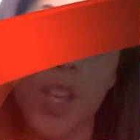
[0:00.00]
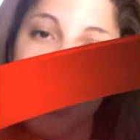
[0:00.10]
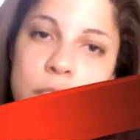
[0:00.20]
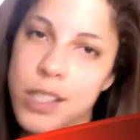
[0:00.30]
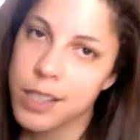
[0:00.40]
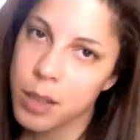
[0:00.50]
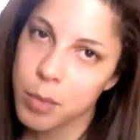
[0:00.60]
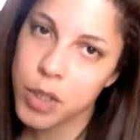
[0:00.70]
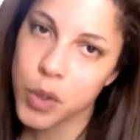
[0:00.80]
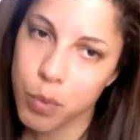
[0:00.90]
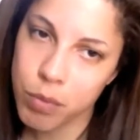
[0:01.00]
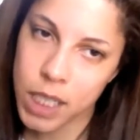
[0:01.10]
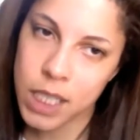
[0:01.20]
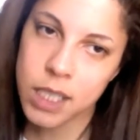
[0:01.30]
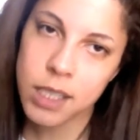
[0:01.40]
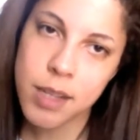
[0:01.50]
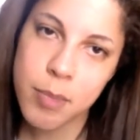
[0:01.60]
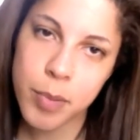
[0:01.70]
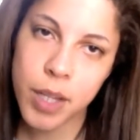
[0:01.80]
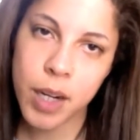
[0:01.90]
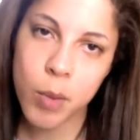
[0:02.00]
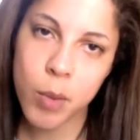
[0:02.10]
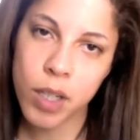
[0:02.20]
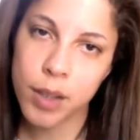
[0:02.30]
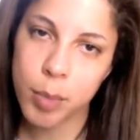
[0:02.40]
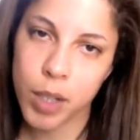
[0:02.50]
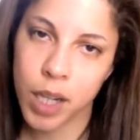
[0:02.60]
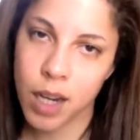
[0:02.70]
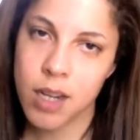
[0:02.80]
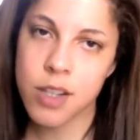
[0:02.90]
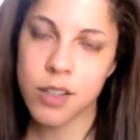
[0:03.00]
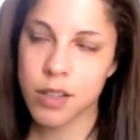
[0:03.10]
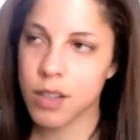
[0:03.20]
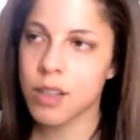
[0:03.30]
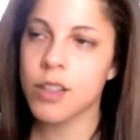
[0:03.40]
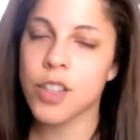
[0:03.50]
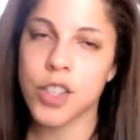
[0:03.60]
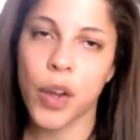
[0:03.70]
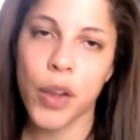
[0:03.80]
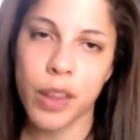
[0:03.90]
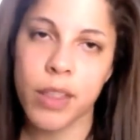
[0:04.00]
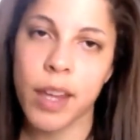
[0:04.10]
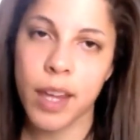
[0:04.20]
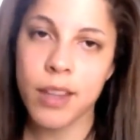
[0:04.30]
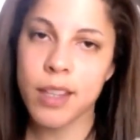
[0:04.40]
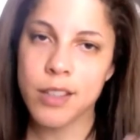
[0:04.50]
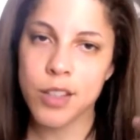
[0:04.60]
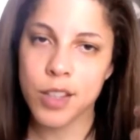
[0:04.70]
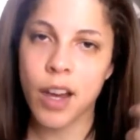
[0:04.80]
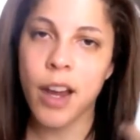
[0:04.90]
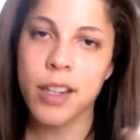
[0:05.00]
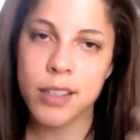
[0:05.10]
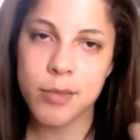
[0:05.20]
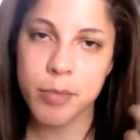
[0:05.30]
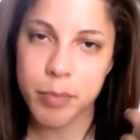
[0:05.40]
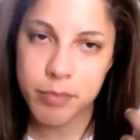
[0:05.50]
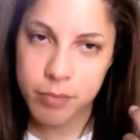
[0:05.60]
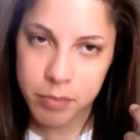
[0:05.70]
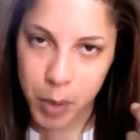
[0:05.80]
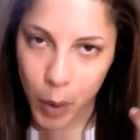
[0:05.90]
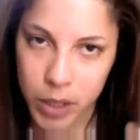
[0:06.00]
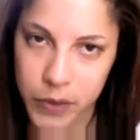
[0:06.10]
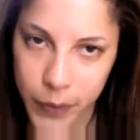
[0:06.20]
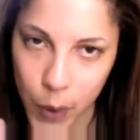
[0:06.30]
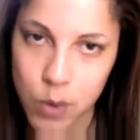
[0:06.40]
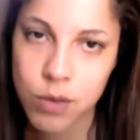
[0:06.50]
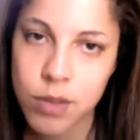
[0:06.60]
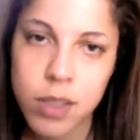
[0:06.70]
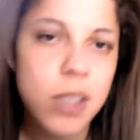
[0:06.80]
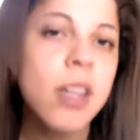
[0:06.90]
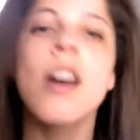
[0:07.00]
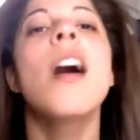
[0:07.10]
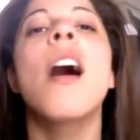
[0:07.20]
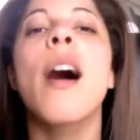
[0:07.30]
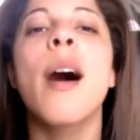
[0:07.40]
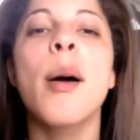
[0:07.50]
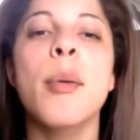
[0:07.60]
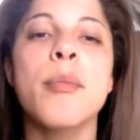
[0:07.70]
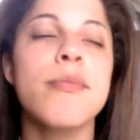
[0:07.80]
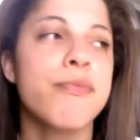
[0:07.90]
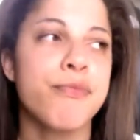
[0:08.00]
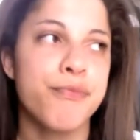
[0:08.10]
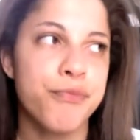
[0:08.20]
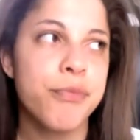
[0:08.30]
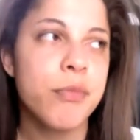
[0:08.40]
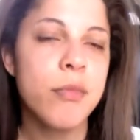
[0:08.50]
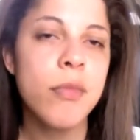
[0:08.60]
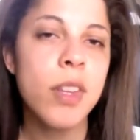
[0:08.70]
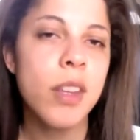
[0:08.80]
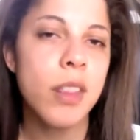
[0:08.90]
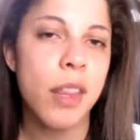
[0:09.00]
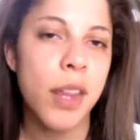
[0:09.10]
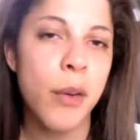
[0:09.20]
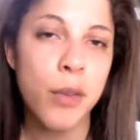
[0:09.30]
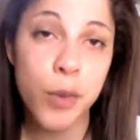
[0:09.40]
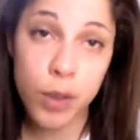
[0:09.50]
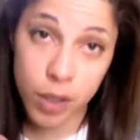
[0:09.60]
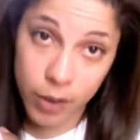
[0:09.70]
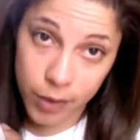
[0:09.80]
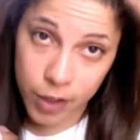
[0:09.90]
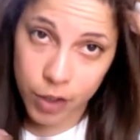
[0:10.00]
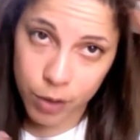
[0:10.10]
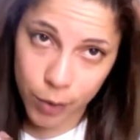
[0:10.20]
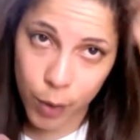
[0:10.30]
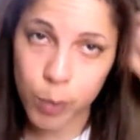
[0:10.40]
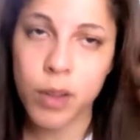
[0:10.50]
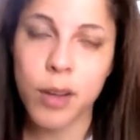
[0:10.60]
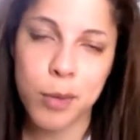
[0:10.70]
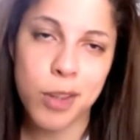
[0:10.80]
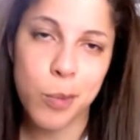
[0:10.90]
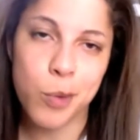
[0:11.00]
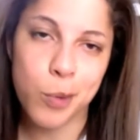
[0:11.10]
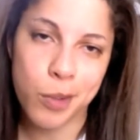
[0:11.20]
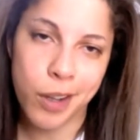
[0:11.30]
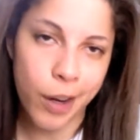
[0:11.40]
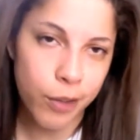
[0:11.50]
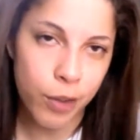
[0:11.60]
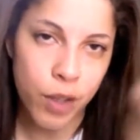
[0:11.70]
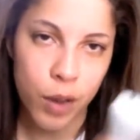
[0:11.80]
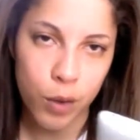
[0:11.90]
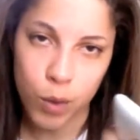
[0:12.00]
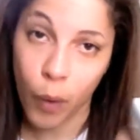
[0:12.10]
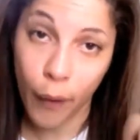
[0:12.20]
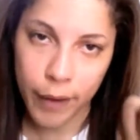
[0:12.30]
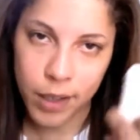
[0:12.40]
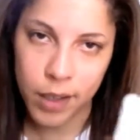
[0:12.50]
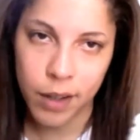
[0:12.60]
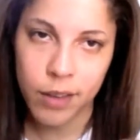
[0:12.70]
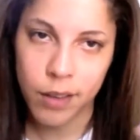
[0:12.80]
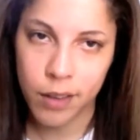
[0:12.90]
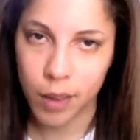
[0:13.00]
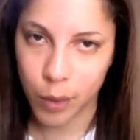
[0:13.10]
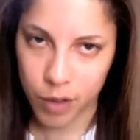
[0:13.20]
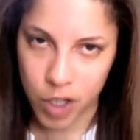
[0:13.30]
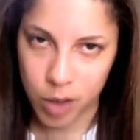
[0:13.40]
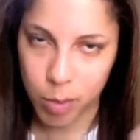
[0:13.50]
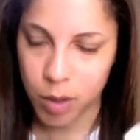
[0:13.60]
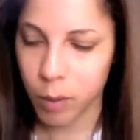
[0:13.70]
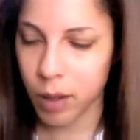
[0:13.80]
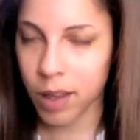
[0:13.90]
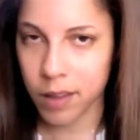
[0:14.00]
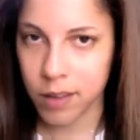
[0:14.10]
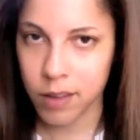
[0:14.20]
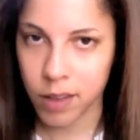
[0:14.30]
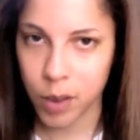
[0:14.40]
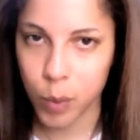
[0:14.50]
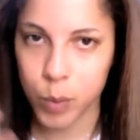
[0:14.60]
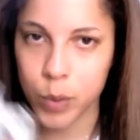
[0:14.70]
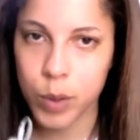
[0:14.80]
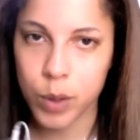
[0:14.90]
So just an in-between clip that I wanted to put in just to show you that these are not bogus phones. That they were fully functional phones. Well, I mean, this one's a retired phone now. There's no card in there. This is the 3GS, by the way. This is the old,